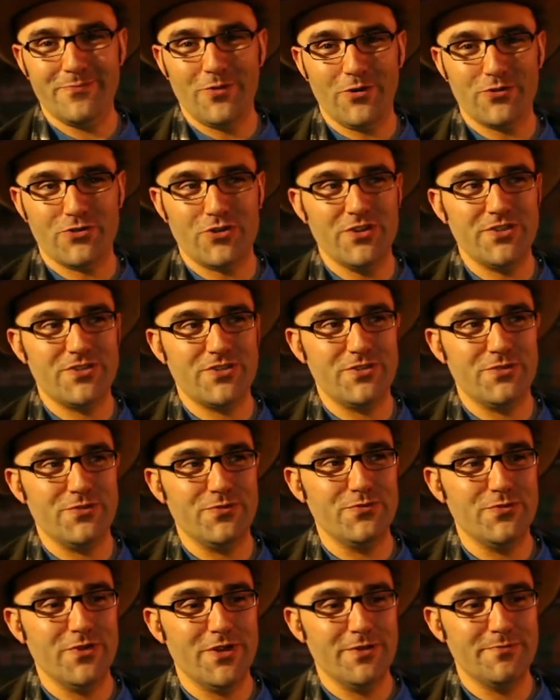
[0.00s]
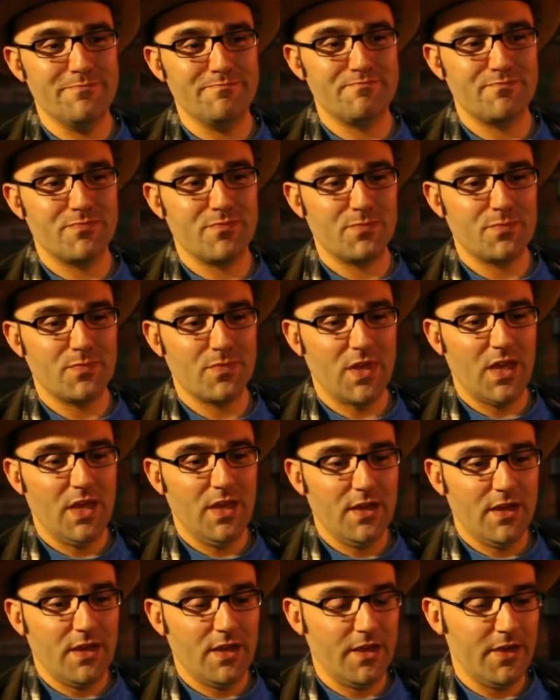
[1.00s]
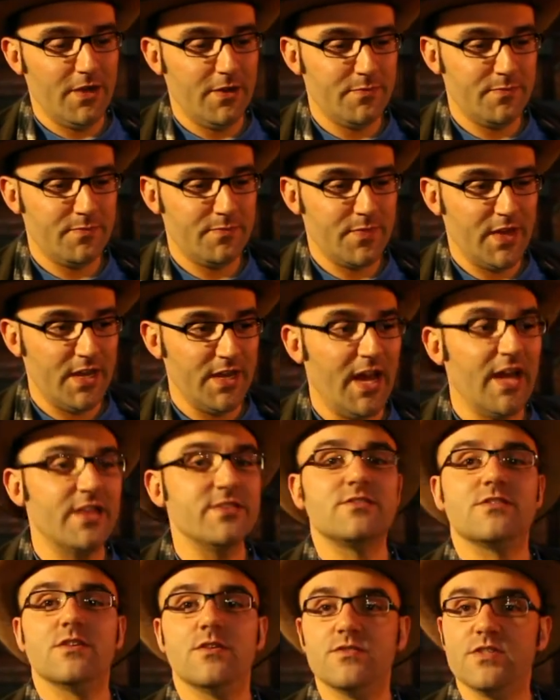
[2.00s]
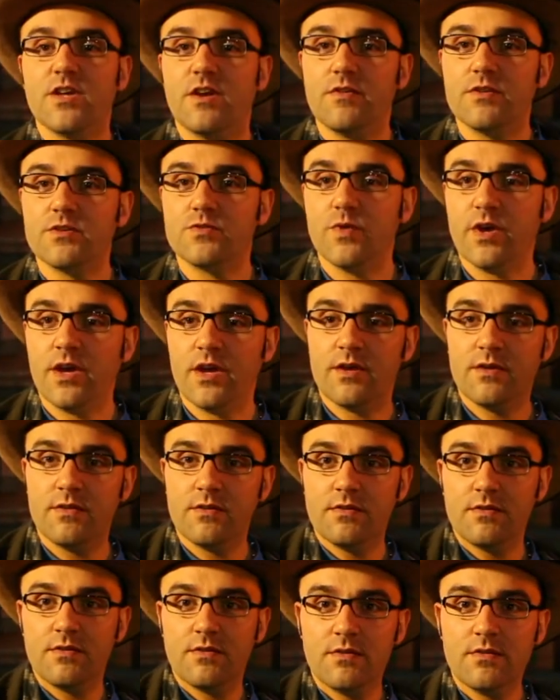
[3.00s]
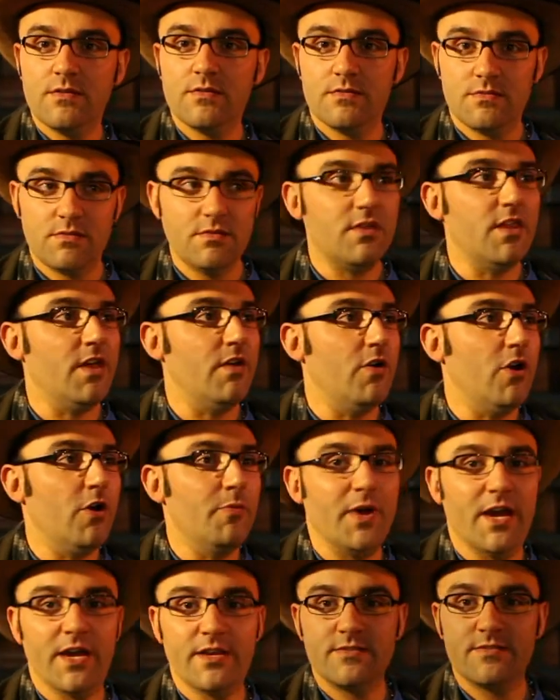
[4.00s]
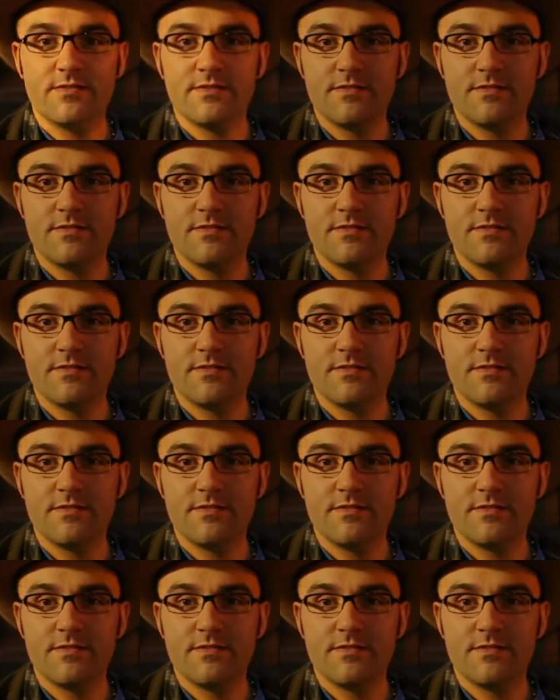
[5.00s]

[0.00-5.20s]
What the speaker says: trying to enhance those areas where there are bats.